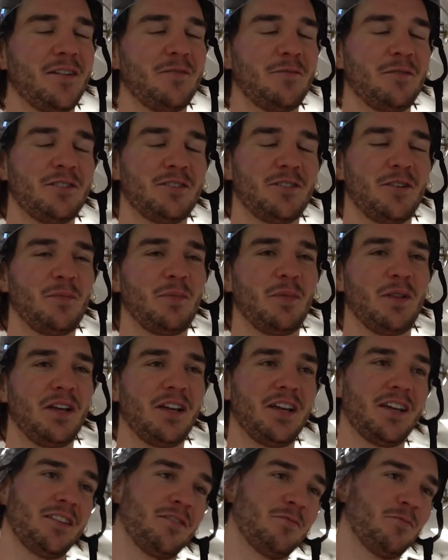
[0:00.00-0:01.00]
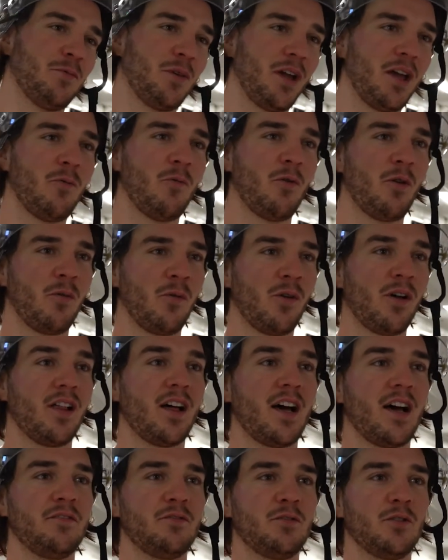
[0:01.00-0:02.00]
we start playing, and it went well
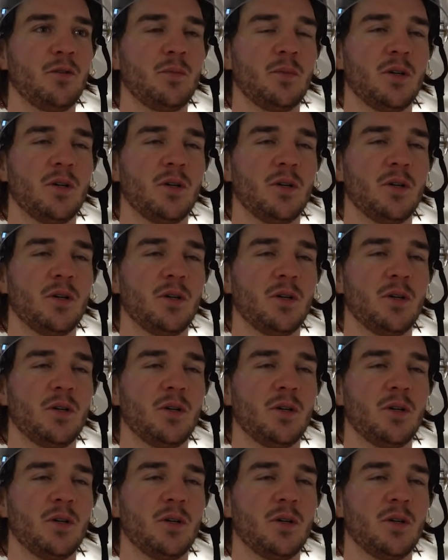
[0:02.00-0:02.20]
after.